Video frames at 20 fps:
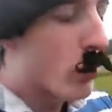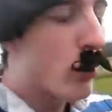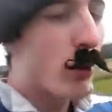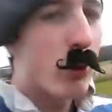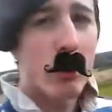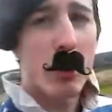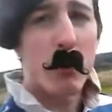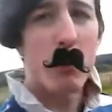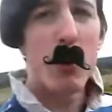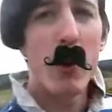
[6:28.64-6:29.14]
I
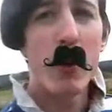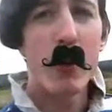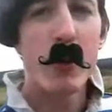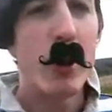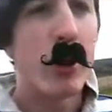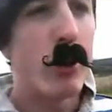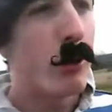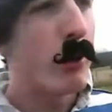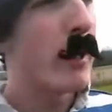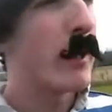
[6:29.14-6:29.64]
do some of
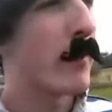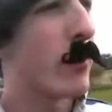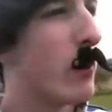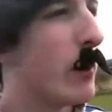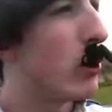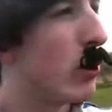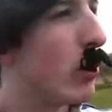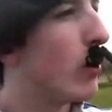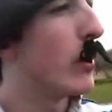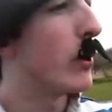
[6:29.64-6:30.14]
the drills
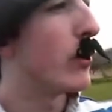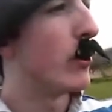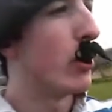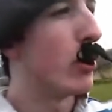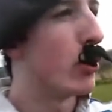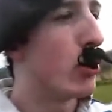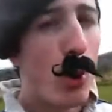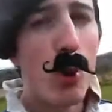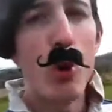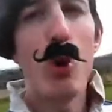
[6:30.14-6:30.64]
we do with
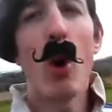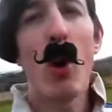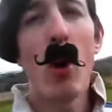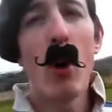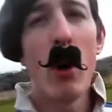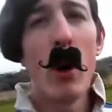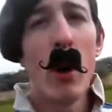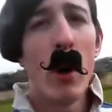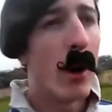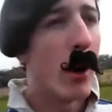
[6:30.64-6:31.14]
the uh,
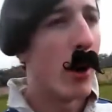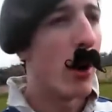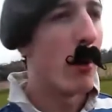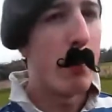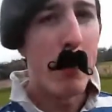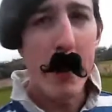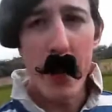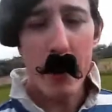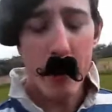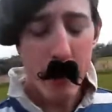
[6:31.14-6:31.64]
Toulon, uh,